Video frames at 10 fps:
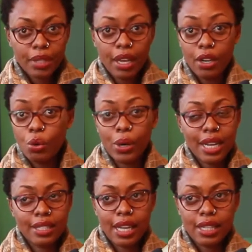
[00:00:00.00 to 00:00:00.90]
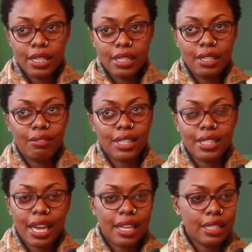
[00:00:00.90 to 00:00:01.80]
And no one has the answers. Even
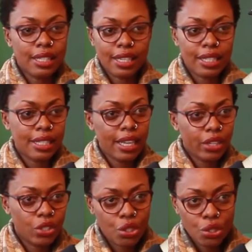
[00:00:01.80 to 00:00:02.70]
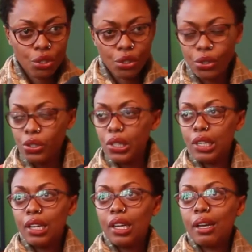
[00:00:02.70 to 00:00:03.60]
science is at its edge,
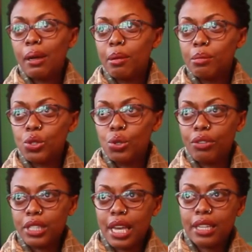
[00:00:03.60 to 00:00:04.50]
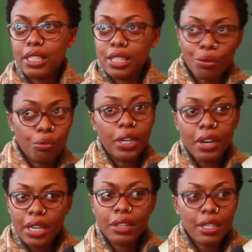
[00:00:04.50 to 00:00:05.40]
So even scientists are
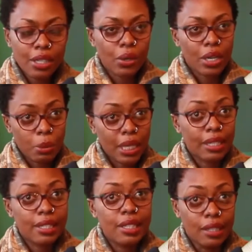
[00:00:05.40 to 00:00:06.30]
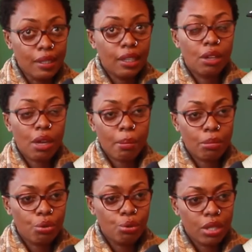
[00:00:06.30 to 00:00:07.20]
figuring things out, as we can see
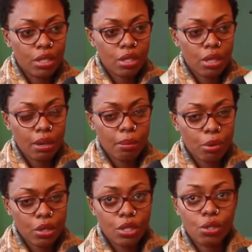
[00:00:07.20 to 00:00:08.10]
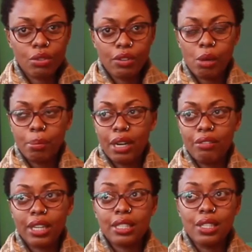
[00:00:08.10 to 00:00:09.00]
through this process of developing a
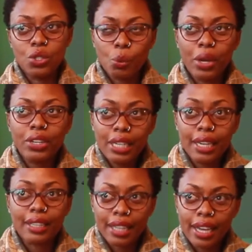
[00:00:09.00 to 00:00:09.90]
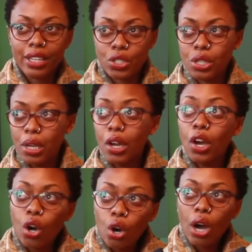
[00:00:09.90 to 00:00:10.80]
vaccine. So we're really at the edge
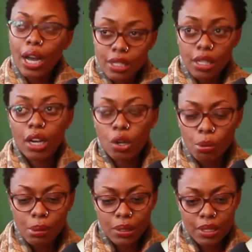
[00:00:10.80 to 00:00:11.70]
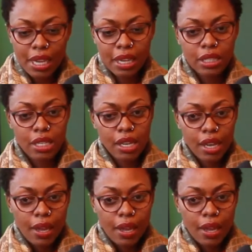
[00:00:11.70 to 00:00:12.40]
as a global society.